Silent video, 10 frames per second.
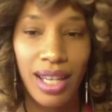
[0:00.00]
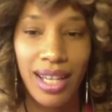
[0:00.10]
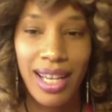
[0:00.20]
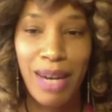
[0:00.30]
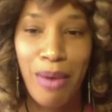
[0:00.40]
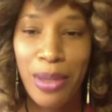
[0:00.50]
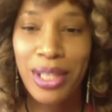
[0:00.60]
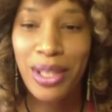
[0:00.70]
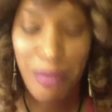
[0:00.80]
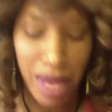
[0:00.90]
And I'm always
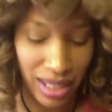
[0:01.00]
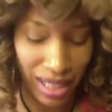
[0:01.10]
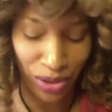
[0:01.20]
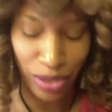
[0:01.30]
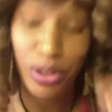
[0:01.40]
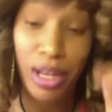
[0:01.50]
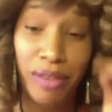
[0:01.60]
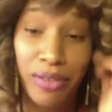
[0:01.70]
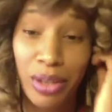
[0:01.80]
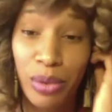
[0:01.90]
so amazed how different I
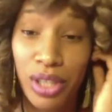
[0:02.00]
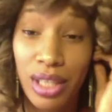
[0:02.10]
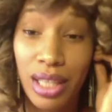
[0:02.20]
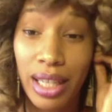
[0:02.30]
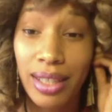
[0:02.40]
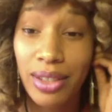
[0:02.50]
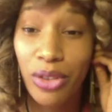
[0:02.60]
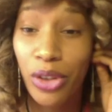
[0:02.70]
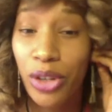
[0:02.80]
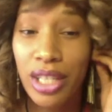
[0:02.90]
feel with just like
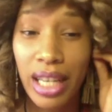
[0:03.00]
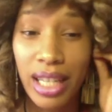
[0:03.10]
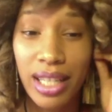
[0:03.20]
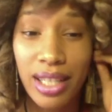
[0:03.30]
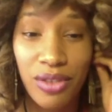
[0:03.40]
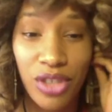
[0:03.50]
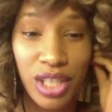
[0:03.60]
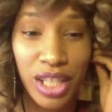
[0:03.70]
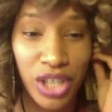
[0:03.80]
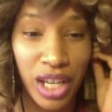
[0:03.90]
30 seconds of just
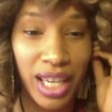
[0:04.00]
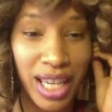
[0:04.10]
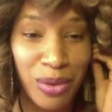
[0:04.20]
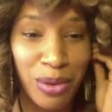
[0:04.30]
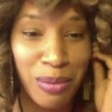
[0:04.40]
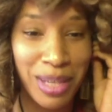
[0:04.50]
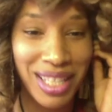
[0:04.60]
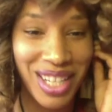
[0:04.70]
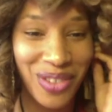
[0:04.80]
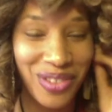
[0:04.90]
like checking in with myself.